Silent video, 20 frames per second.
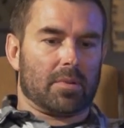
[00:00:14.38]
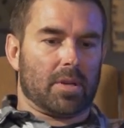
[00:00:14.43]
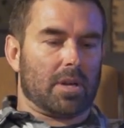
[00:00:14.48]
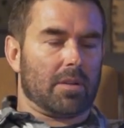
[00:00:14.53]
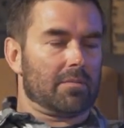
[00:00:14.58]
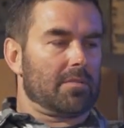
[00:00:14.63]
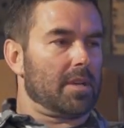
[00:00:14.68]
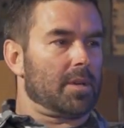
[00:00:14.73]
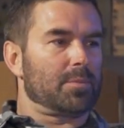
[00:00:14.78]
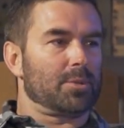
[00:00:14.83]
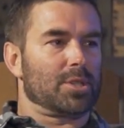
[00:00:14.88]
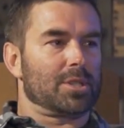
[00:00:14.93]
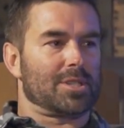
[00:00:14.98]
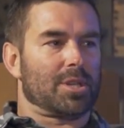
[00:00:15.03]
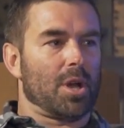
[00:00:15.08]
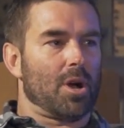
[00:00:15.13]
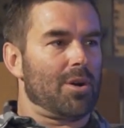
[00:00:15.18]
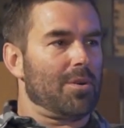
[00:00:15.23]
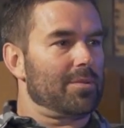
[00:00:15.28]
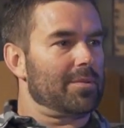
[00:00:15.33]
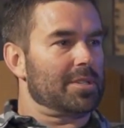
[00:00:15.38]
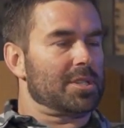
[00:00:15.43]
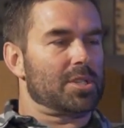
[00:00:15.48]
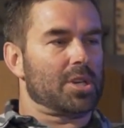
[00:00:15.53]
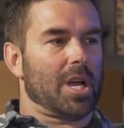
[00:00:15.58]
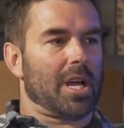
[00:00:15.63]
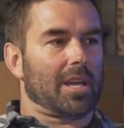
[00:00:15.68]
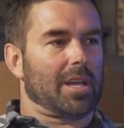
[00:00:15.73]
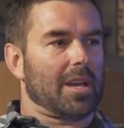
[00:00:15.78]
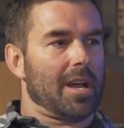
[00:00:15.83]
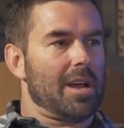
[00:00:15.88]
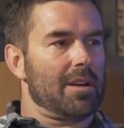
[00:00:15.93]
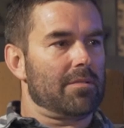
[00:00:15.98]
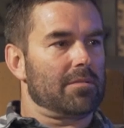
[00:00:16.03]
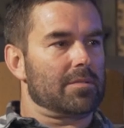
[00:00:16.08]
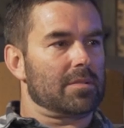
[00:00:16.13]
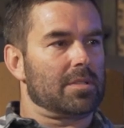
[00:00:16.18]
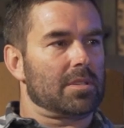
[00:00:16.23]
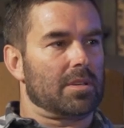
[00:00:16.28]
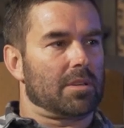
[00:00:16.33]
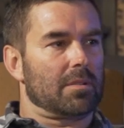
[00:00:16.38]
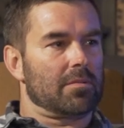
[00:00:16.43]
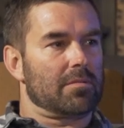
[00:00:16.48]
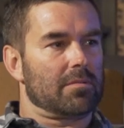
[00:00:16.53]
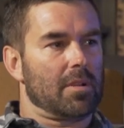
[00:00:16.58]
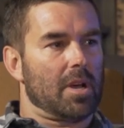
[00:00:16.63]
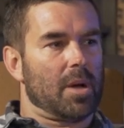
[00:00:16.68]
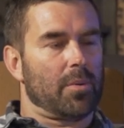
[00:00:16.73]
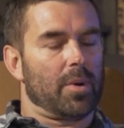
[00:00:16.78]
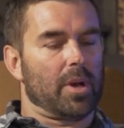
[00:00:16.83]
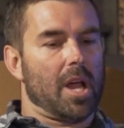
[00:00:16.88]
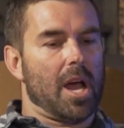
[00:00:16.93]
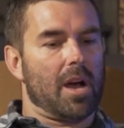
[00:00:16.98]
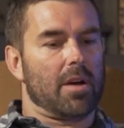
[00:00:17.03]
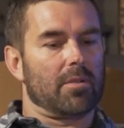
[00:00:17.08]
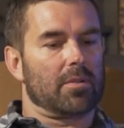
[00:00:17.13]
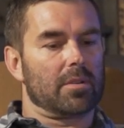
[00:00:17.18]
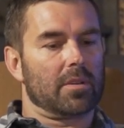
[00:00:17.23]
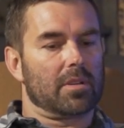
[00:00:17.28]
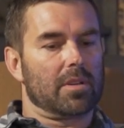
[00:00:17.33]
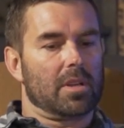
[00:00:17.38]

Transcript: I would just go and check it out. So I went out